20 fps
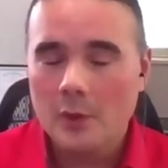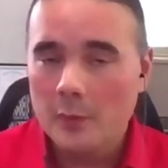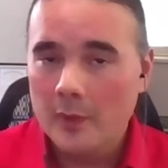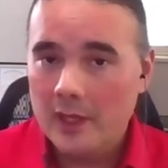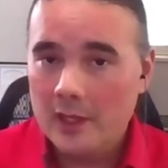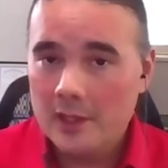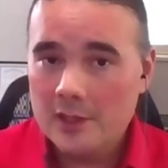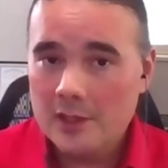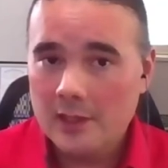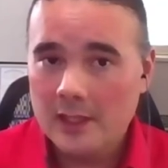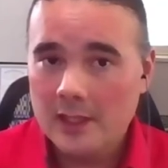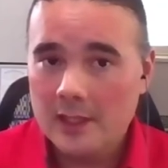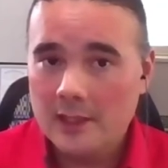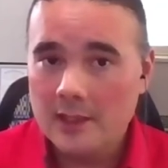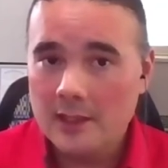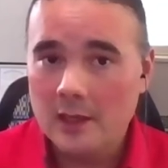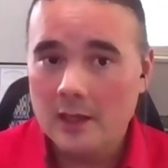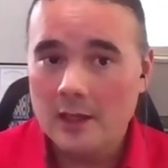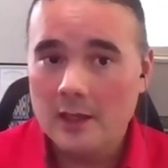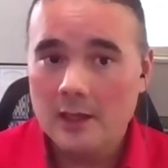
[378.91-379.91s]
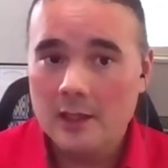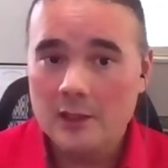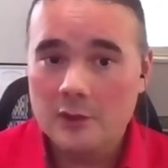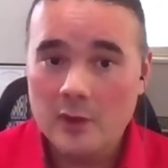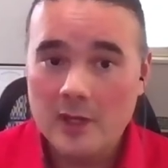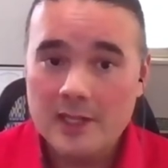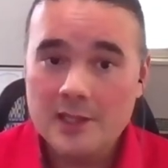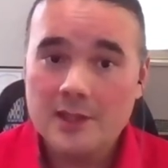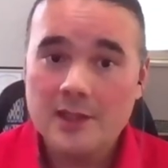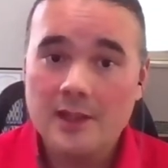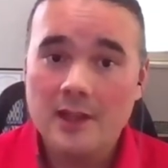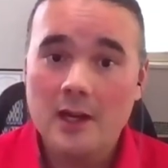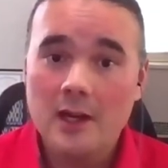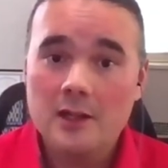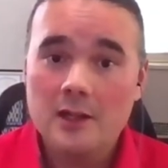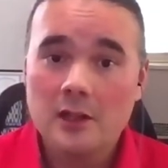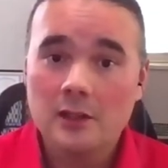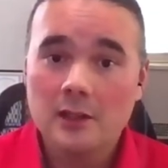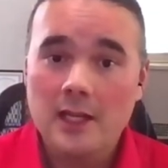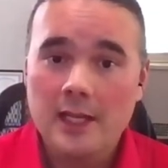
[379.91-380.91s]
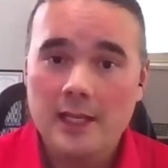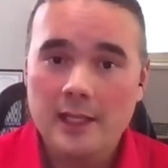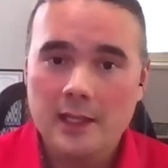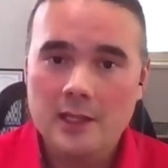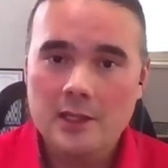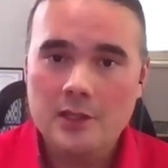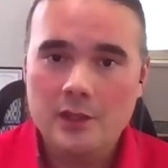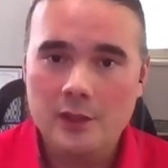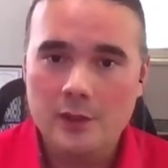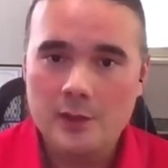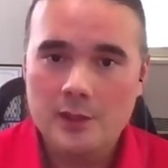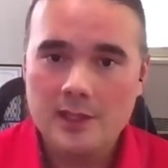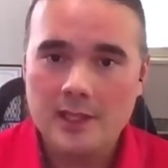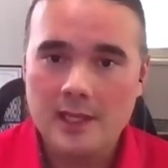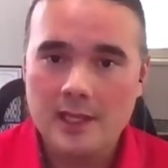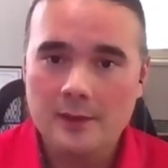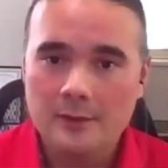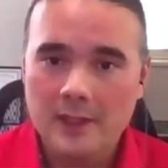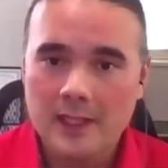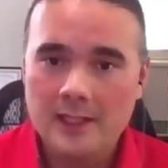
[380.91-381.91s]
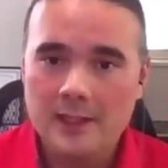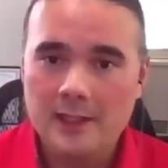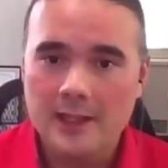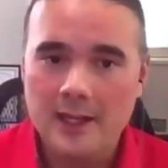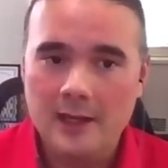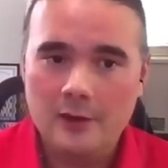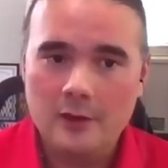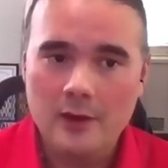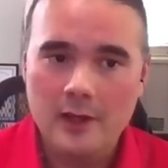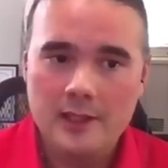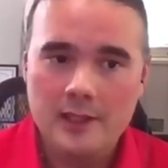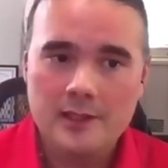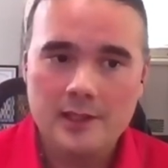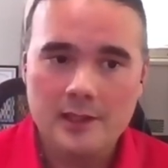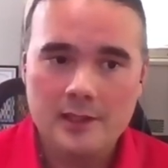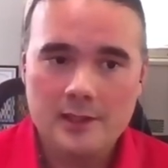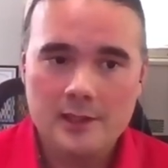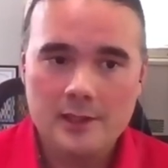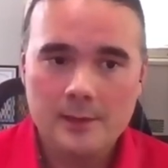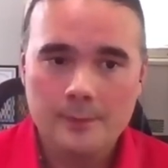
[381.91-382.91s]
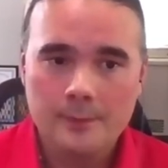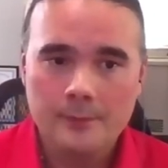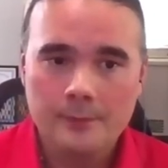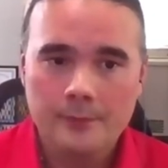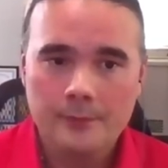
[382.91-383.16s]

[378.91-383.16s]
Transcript: but we also need to address the underlying issues that have led to that crisis.